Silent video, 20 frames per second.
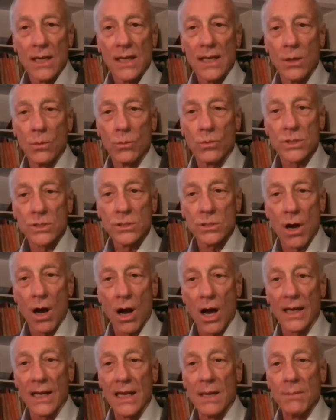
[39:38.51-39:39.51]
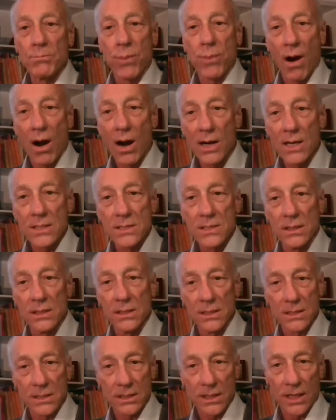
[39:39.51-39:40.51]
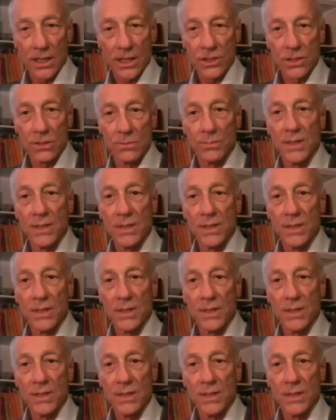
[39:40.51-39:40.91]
it was not a partisan discussion.